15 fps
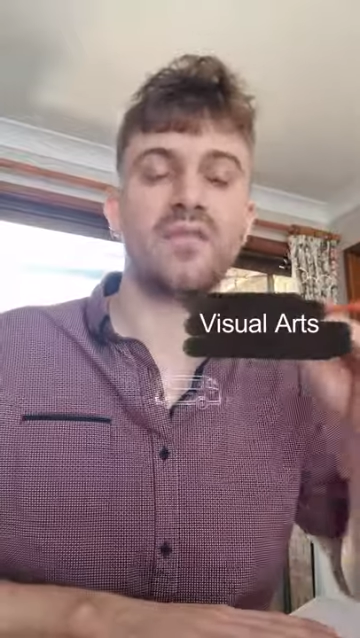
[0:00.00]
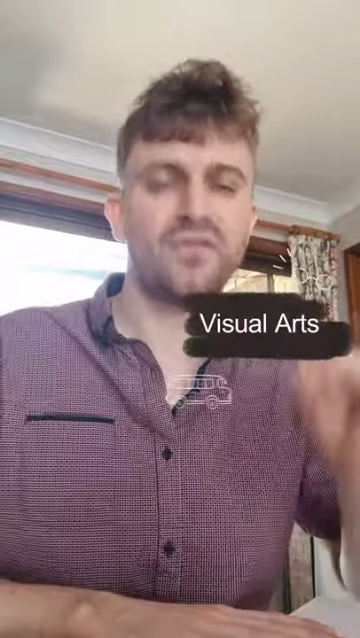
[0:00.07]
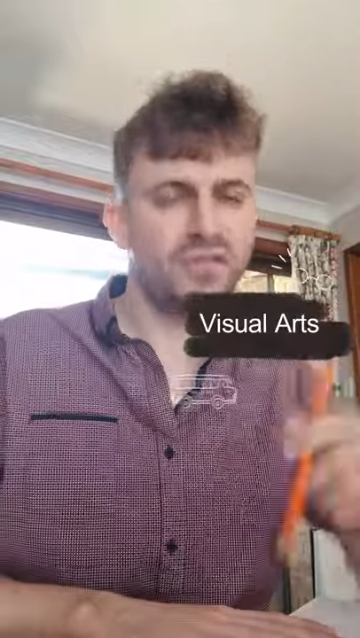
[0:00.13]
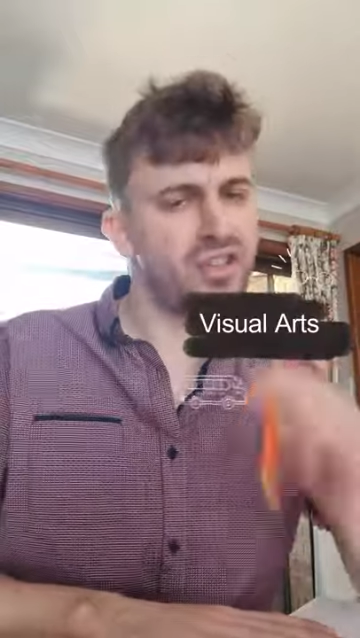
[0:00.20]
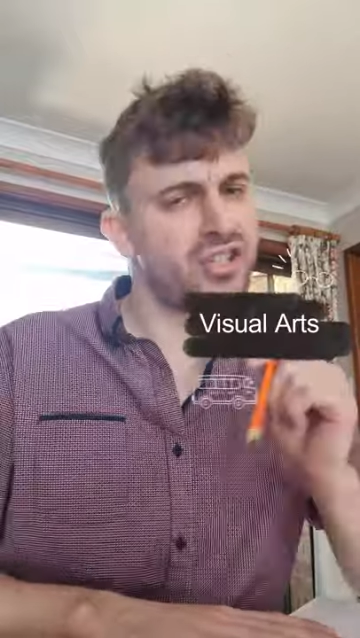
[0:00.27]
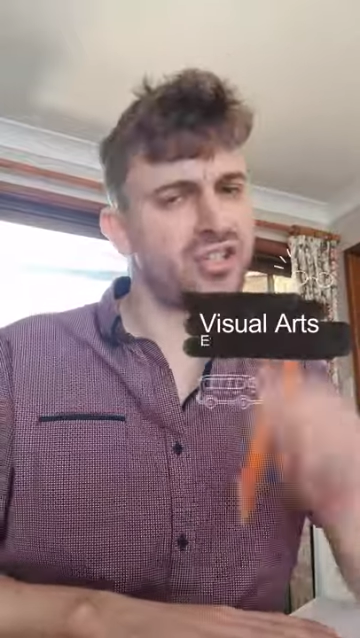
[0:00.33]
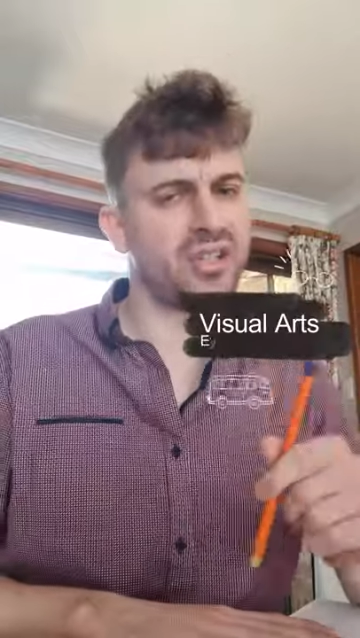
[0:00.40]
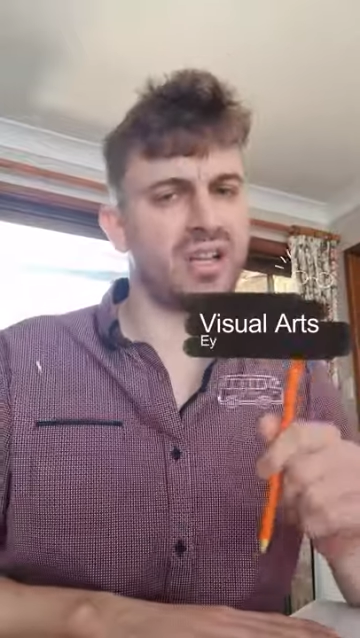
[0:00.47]

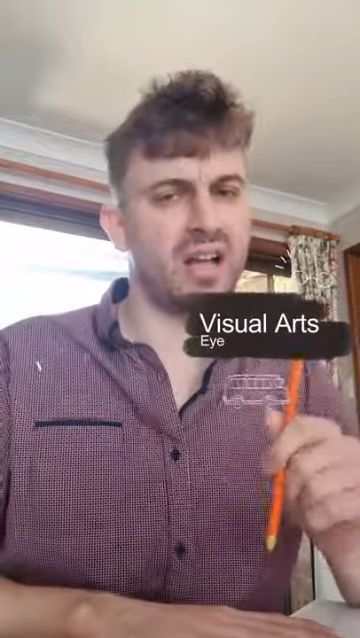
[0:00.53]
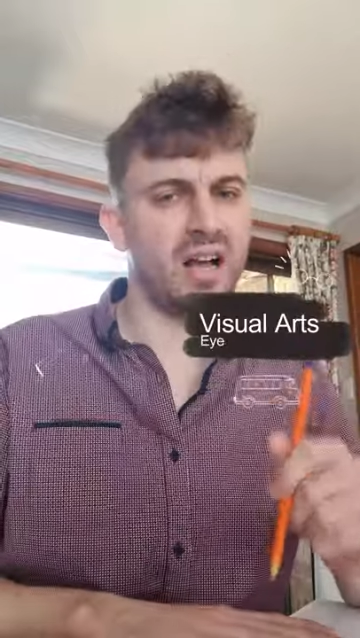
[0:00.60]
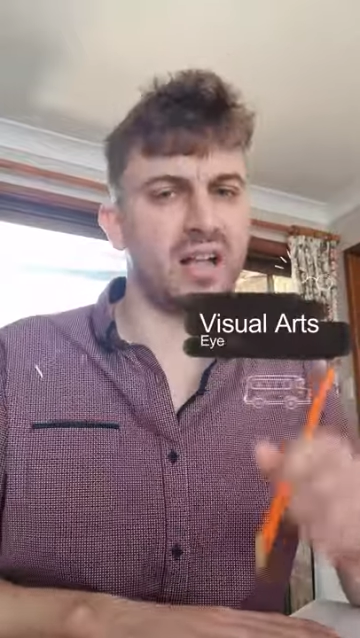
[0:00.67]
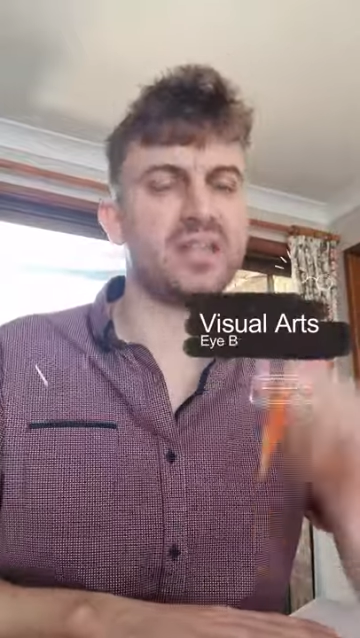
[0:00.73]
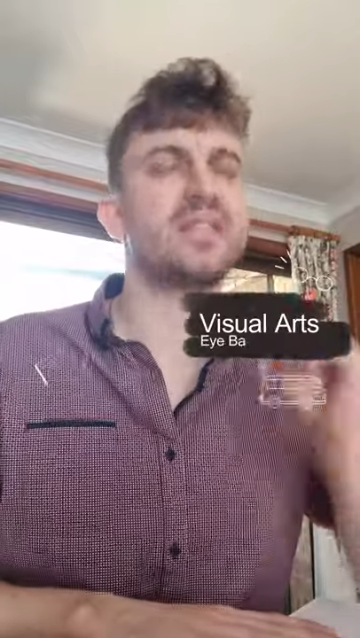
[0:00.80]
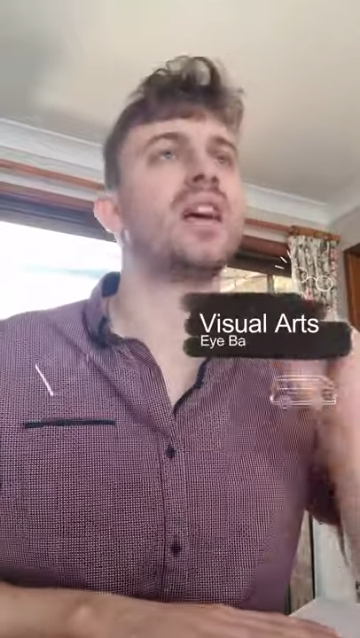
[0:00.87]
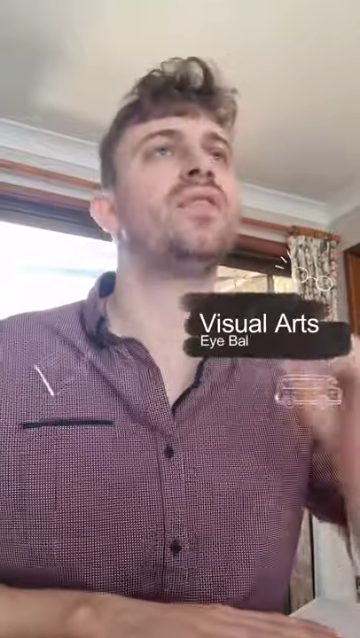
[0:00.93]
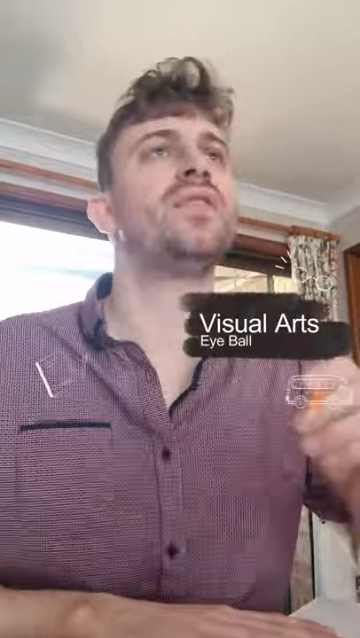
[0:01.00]
Visual
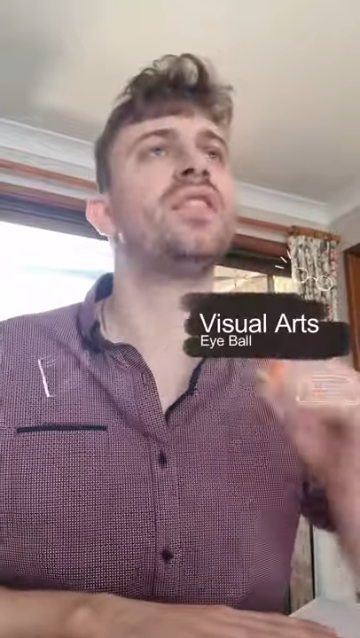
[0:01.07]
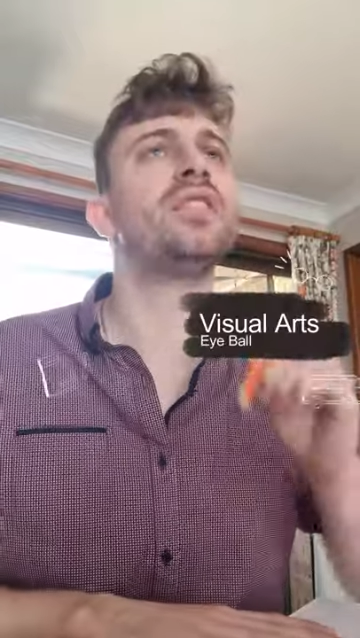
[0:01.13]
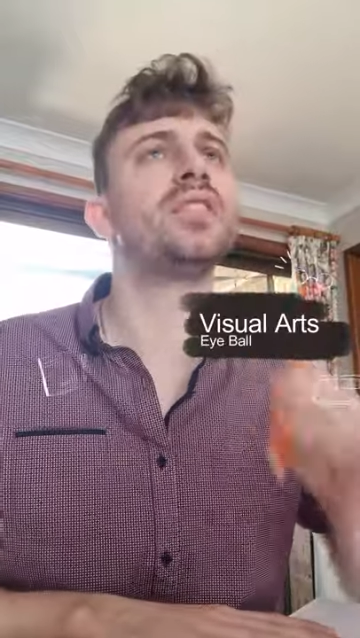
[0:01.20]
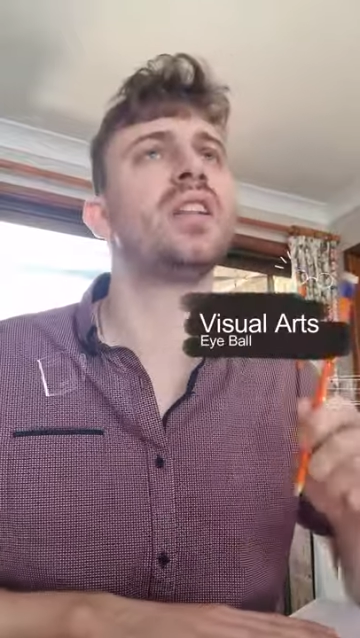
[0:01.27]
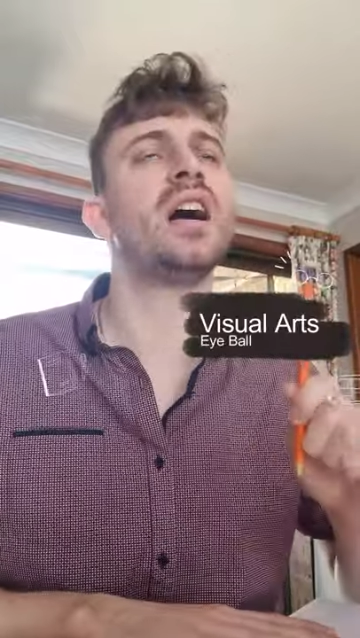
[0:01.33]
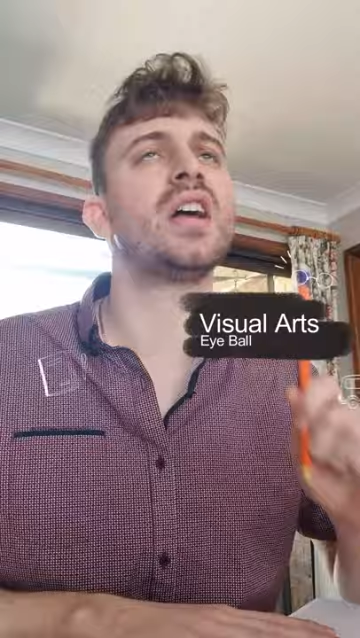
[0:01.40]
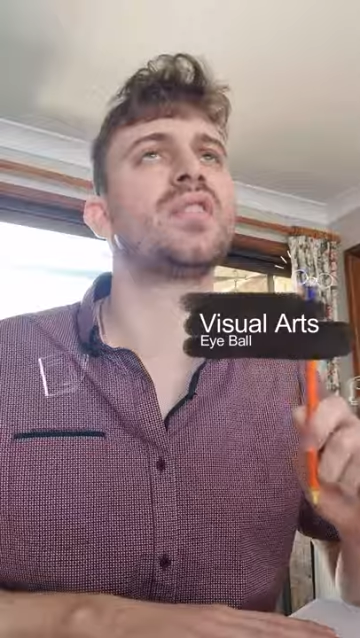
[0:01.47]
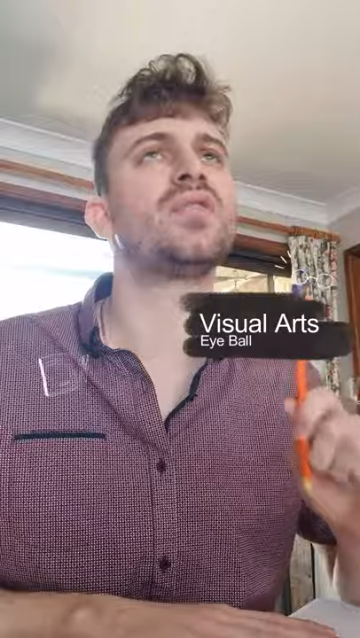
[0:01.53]
arts. Now
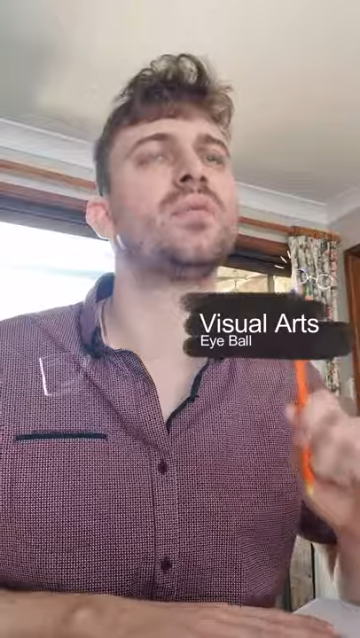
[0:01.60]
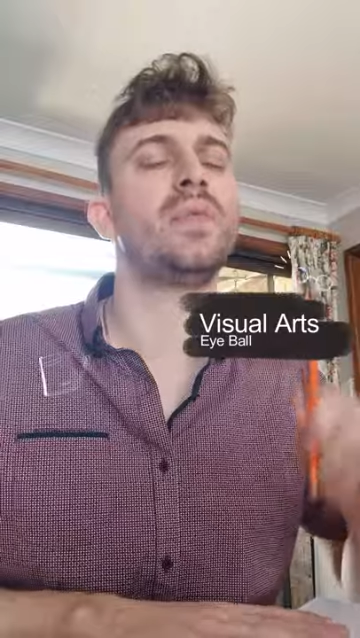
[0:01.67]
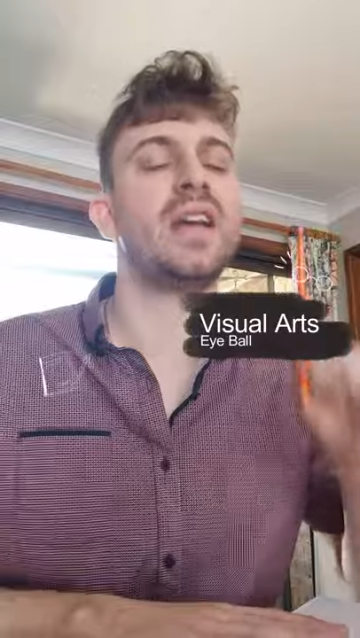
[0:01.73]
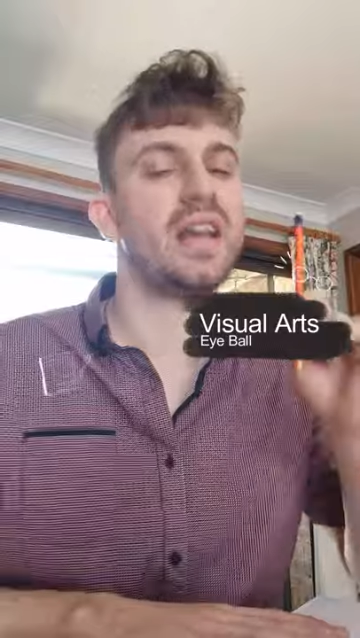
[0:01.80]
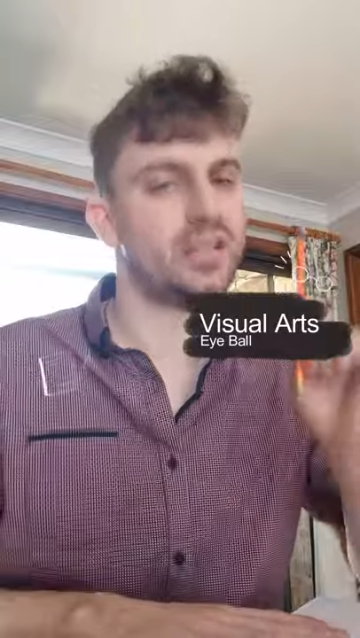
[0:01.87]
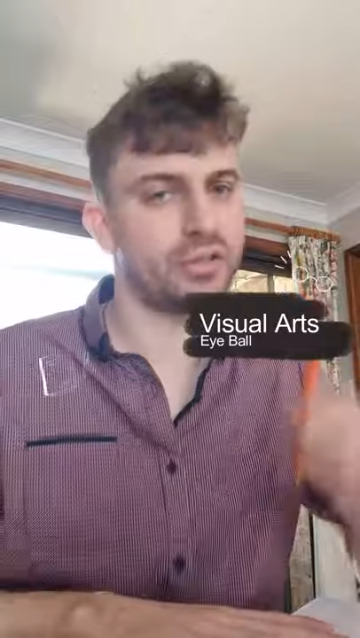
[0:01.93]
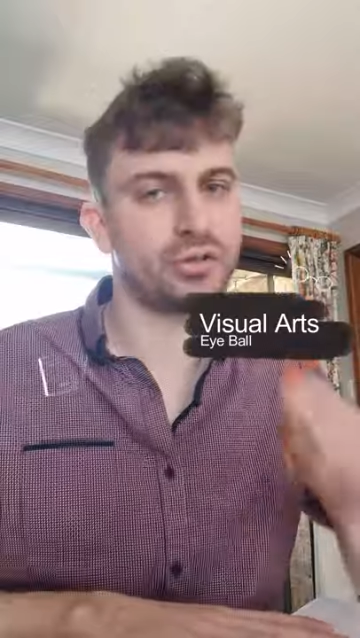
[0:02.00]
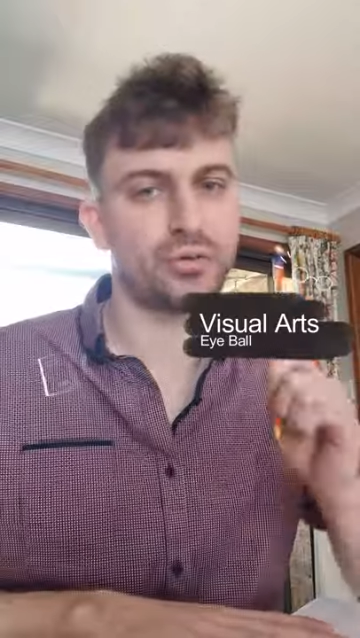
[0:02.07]
visual arts for
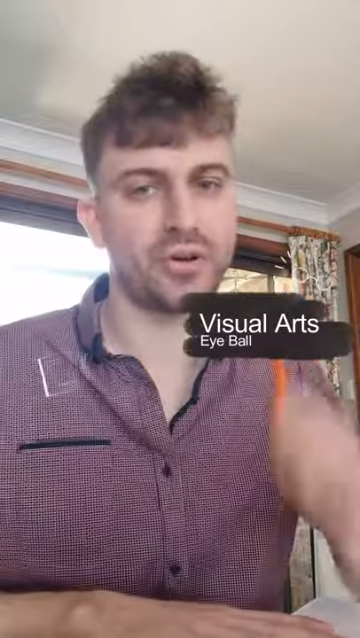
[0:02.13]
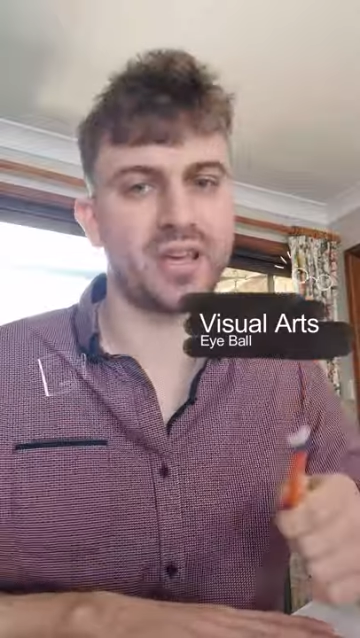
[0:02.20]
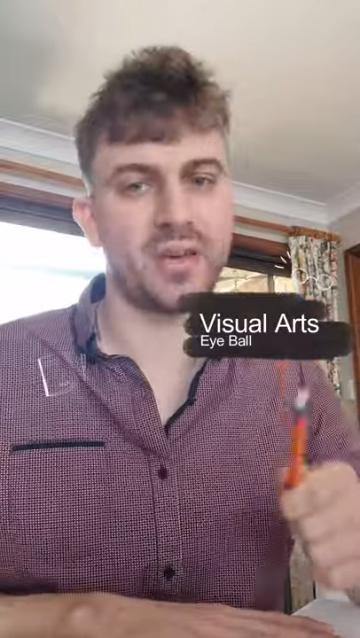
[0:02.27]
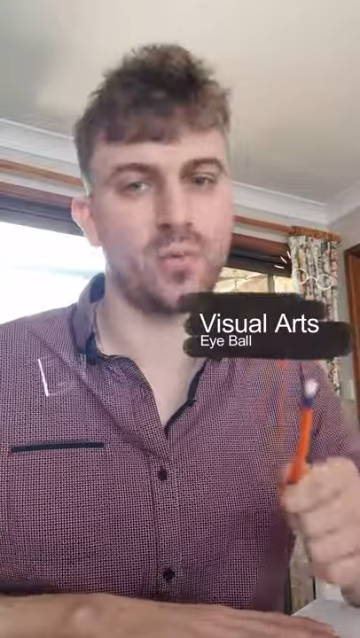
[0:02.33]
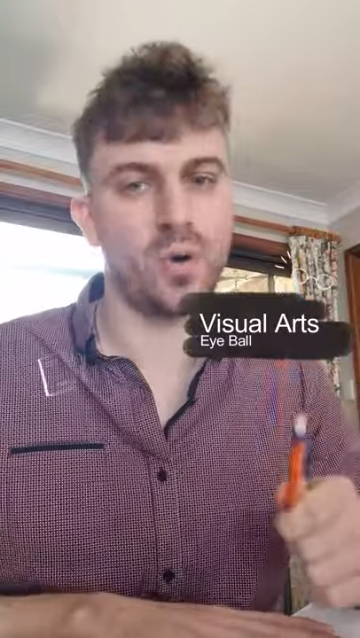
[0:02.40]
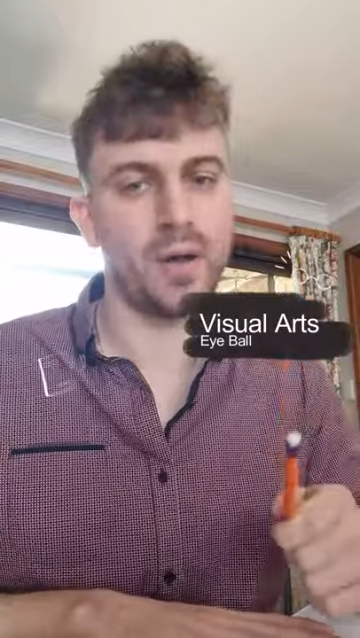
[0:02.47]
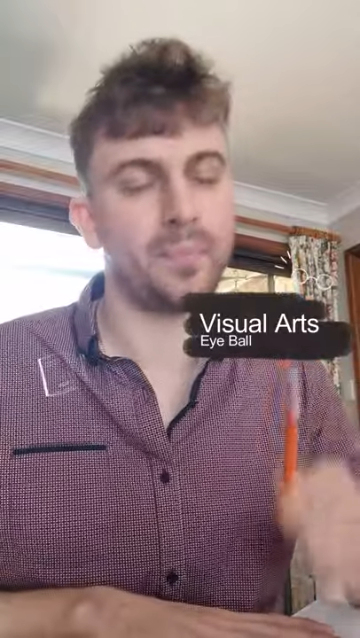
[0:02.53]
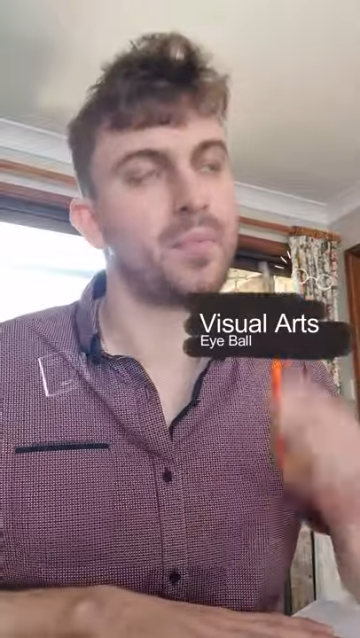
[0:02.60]
me is a tricky
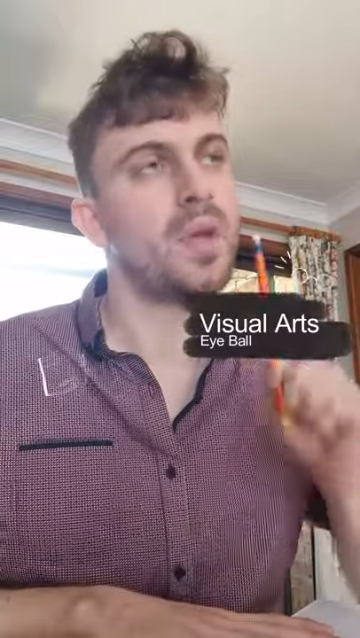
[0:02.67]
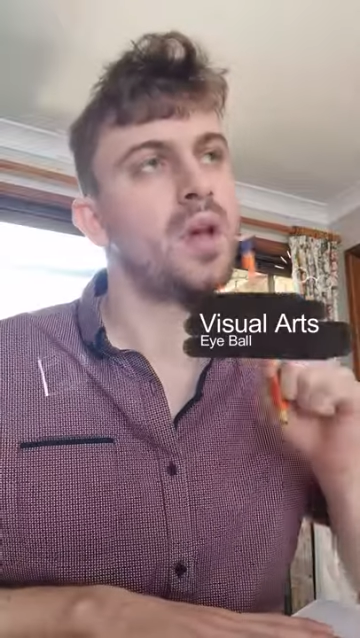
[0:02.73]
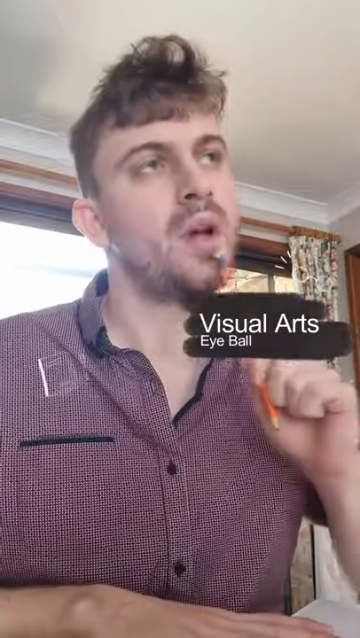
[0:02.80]
one